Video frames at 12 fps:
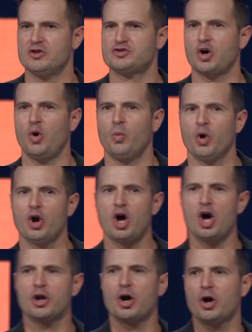So we're
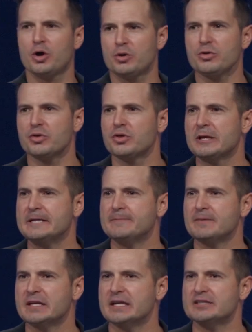on earth.
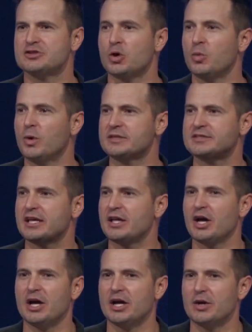And so
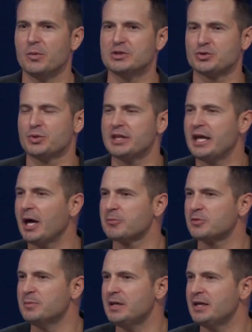what's really
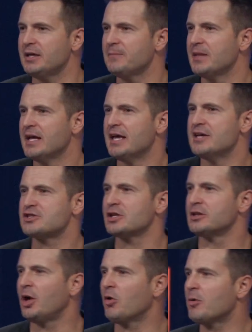helped me is
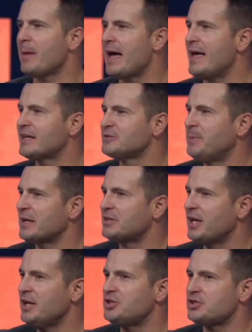to lower my
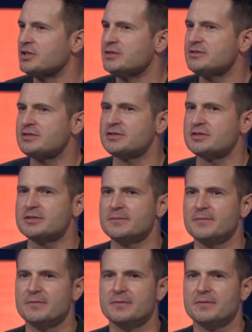expectations